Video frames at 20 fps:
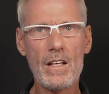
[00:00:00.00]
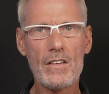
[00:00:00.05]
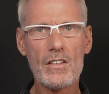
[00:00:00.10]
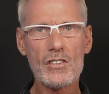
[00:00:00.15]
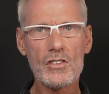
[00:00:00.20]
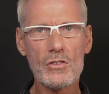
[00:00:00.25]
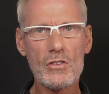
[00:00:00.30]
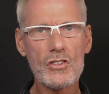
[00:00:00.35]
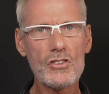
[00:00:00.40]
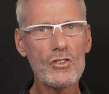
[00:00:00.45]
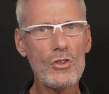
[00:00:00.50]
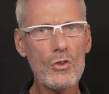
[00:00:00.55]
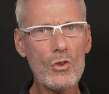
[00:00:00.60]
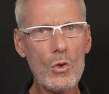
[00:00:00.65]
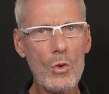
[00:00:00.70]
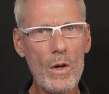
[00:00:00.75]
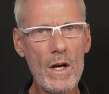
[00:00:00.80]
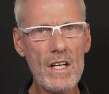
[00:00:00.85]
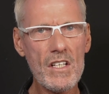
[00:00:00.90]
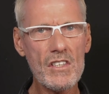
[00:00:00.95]
So there's no
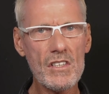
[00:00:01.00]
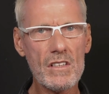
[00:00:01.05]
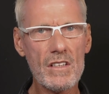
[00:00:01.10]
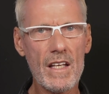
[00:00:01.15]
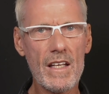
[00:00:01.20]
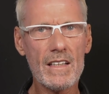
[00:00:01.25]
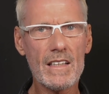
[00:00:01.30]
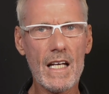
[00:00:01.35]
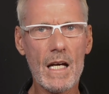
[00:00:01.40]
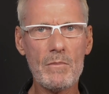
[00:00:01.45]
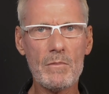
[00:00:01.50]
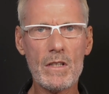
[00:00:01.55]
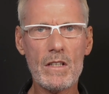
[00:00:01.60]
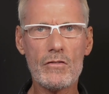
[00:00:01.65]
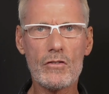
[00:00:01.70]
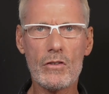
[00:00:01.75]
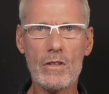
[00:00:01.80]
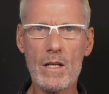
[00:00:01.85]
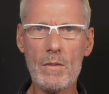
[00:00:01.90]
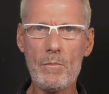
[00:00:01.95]
question that it can be of
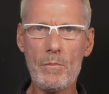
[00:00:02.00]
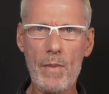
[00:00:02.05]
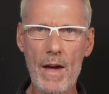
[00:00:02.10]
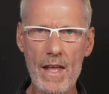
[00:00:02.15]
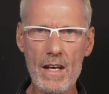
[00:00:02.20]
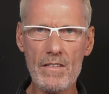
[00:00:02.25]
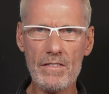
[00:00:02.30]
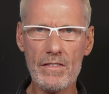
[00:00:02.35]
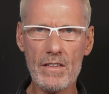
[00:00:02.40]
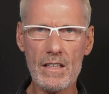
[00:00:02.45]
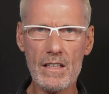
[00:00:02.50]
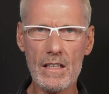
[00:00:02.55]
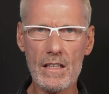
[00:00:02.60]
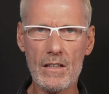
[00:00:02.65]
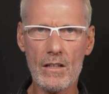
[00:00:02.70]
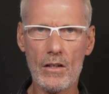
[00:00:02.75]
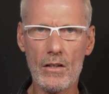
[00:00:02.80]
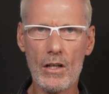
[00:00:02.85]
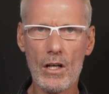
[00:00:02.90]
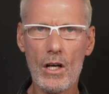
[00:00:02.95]
great benefit
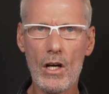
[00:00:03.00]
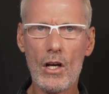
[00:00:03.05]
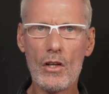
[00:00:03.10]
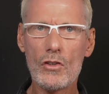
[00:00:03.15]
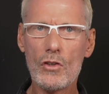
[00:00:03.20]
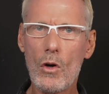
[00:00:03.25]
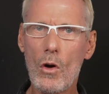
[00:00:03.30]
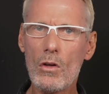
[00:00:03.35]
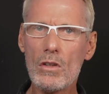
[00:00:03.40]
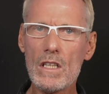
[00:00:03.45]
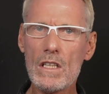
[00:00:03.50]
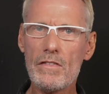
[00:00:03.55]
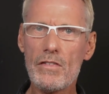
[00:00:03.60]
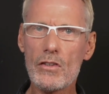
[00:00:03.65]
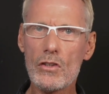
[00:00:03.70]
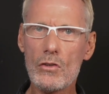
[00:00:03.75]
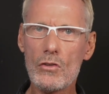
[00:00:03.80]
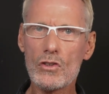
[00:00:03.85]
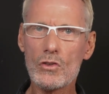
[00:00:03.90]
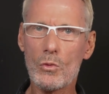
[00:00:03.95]
here, not only for
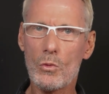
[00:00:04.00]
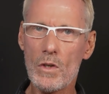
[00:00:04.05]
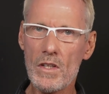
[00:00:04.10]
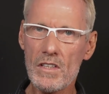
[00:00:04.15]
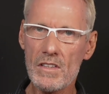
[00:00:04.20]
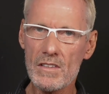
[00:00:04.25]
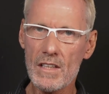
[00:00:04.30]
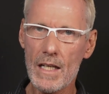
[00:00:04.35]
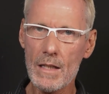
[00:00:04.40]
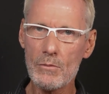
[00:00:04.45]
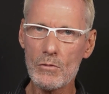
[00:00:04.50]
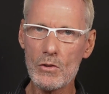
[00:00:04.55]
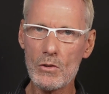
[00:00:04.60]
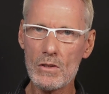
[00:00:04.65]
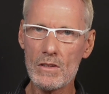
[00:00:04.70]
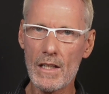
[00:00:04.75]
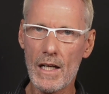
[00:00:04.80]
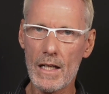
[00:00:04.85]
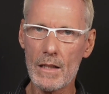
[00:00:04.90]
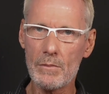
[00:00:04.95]
those with type two
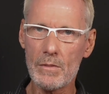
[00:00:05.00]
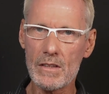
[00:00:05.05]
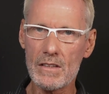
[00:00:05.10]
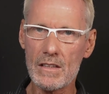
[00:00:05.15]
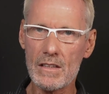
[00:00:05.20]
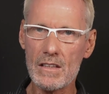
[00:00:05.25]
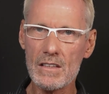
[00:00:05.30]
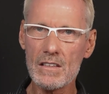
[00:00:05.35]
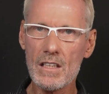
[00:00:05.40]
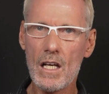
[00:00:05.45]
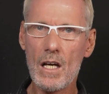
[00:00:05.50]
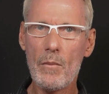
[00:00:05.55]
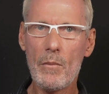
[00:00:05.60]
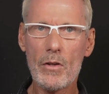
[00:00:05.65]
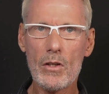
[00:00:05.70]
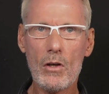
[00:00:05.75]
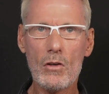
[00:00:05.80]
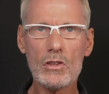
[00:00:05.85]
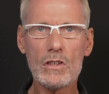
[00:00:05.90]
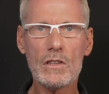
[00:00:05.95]
diabetes, but
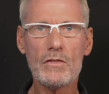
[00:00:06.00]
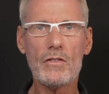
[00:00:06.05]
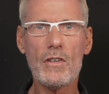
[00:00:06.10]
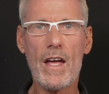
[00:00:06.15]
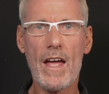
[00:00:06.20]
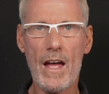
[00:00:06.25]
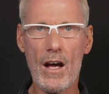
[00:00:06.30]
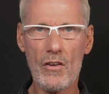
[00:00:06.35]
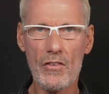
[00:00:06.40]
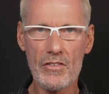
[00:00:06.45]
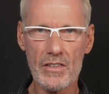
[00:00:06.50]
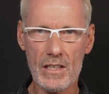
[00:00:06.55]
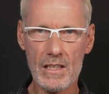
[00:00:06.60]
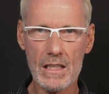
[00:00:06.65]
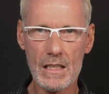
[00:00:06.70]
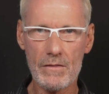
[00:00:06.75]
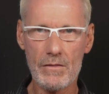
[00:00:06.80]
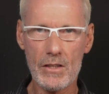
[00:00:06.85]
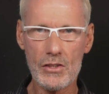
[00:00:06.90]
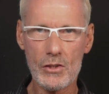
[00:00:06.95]
also for healthy
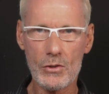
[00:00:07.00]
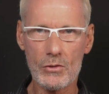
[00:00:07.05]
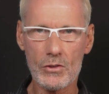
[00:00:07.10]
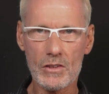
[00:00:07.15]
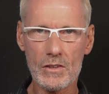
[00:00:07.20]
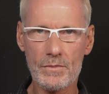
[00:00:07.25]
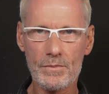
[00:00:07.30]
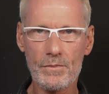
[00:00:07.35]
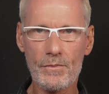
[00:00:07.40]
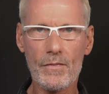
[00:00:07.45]
individuals.